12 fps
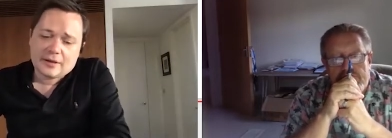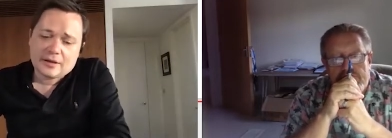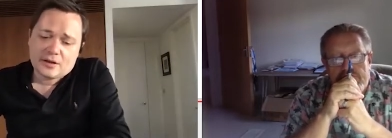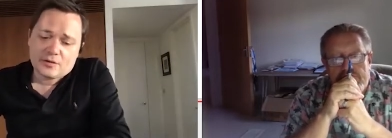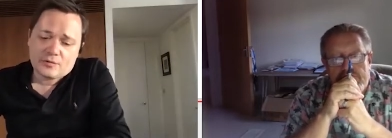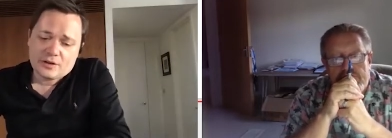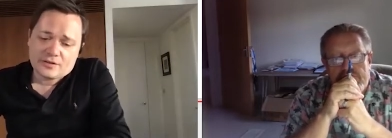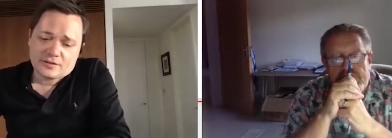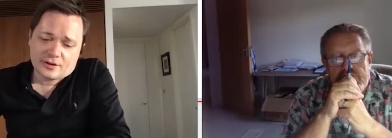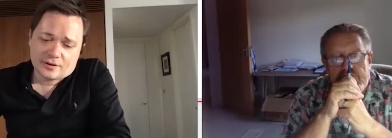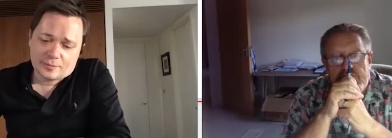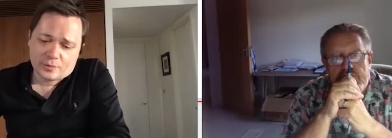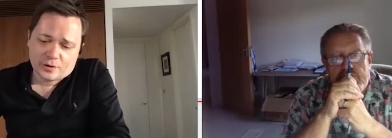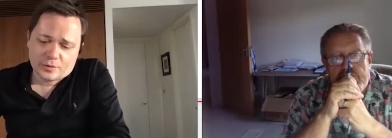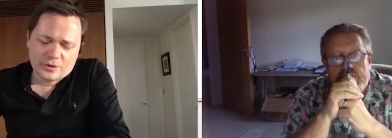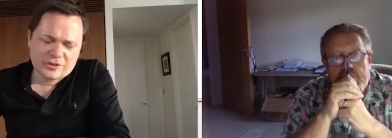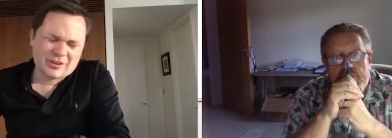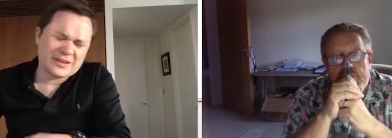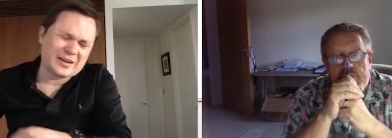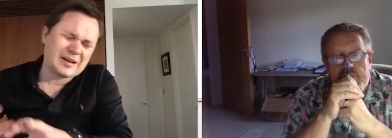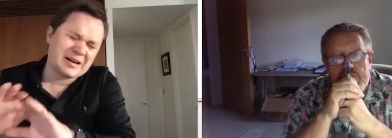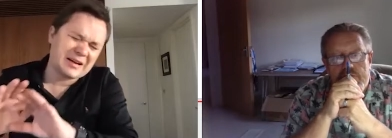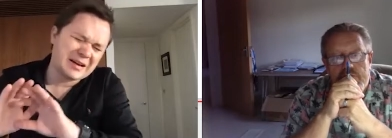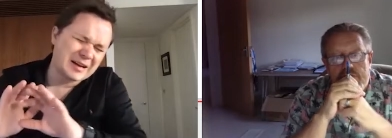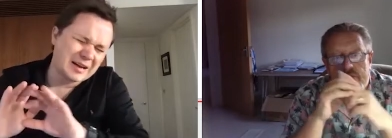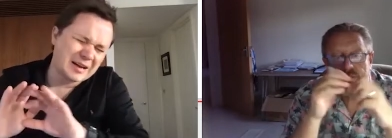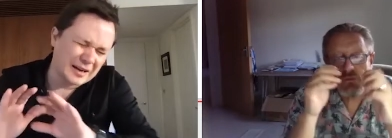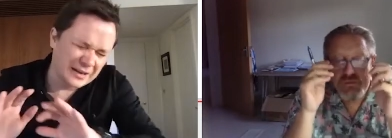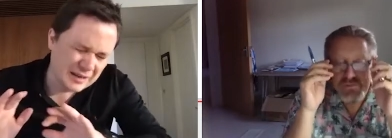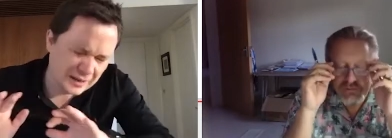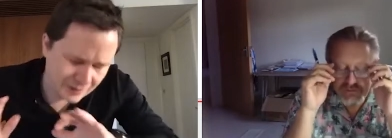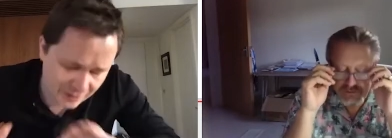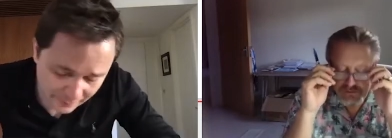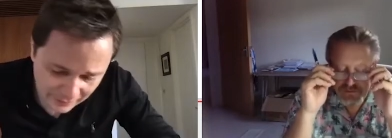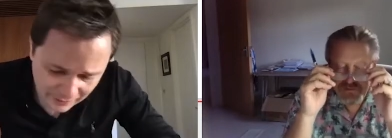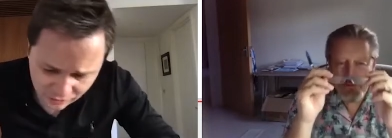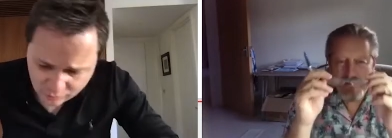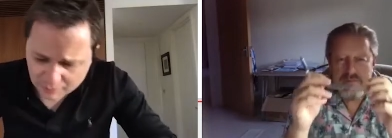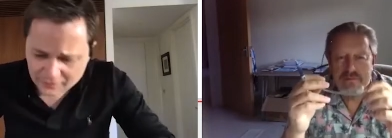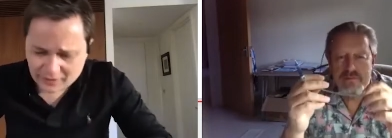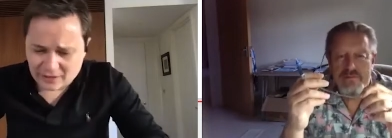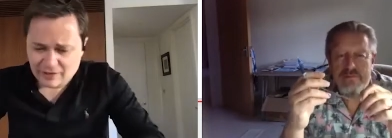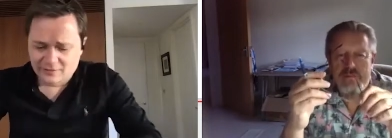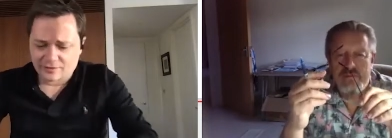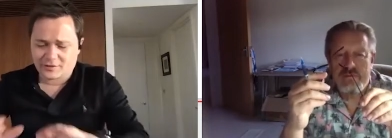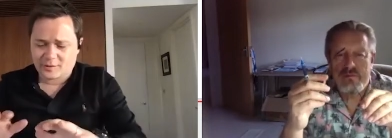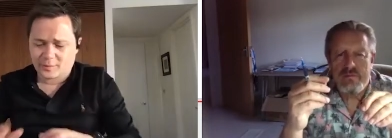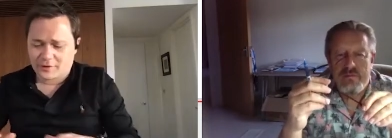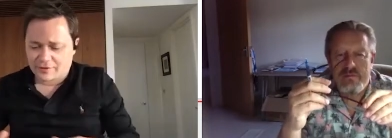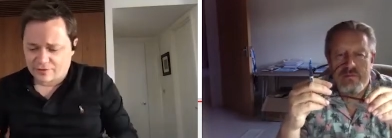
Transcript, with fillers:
Speaker 1: restart program, which I can't imagine will be the case, because to be honest,